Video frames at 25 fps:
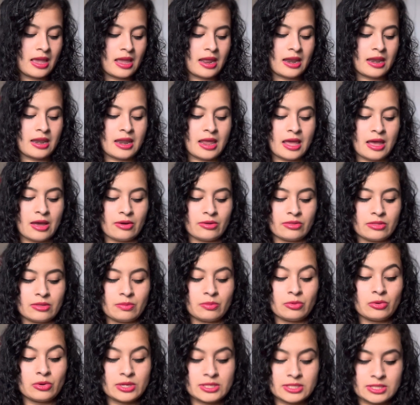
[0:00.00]
Now, the
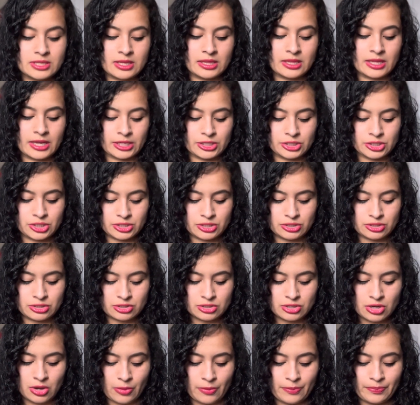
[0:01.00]
boys' collection.
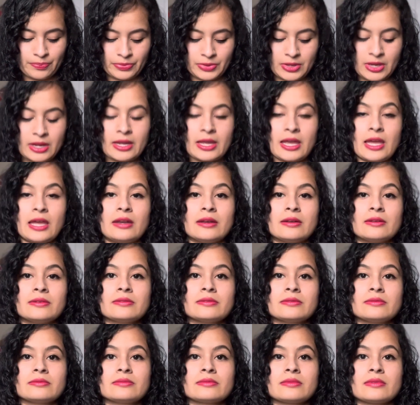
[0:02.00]
So, again,
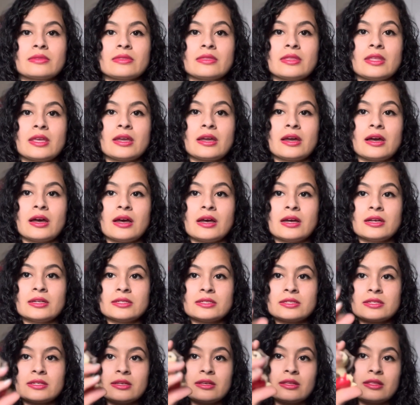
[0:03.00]
they
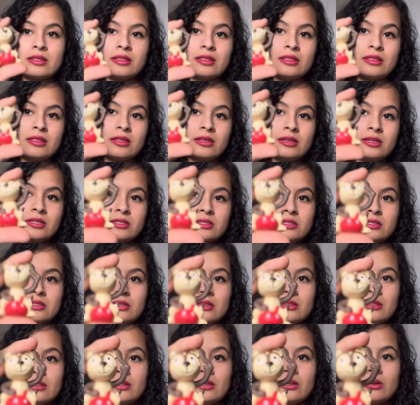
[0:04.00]
got this
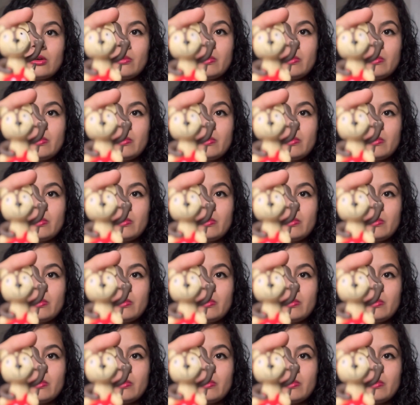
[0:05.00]
little